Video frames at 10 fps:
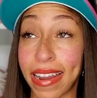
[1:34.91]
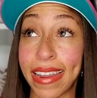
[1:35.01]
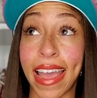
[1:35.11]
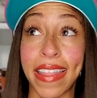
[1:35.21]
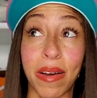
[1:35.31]
And
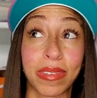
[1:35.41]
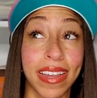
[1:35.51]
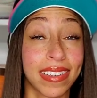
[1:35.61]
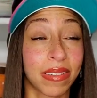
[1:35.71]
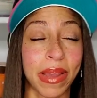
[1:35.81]
yeah, that was
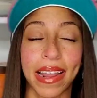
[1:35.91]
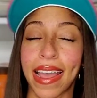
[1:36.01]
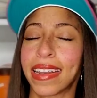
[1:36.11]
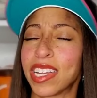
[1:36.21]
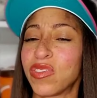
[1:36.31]
actually my
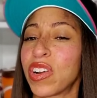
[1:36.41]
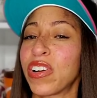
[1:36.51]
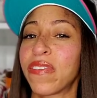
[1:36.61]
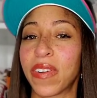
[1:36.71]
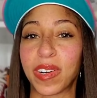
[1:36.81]
goddad's
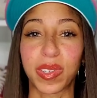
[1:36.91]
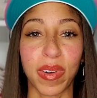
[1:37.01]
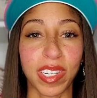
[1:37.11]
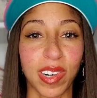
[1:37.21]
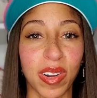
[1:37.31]
very first
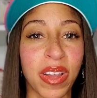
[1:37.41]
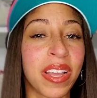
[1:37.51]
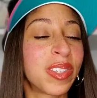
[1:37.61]
retro.